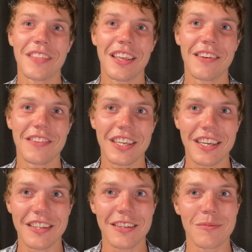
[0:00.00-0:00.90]

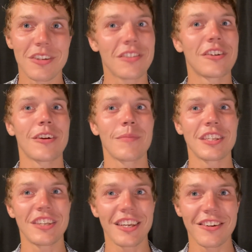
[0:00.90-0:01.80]
Because I'm just starting my
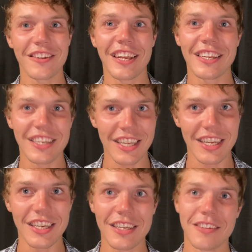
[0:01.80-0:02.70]
channel and I need
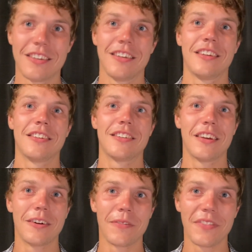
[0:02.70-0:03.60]
it.
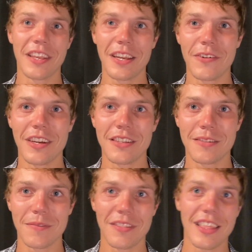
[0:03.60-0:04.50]
So anyways,
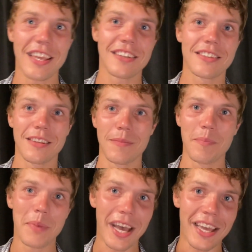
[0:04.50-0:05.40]
thanks.
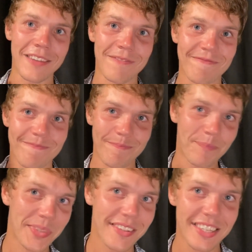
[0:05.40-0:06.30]
Bye.
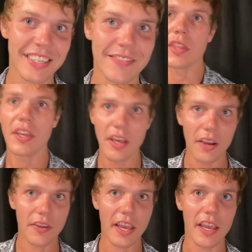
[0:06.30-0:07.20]

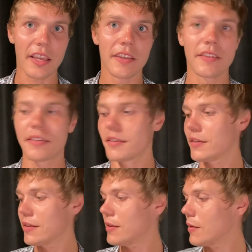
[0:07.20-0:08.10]
Okay.
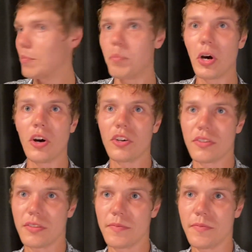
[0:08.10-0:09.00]
Balls.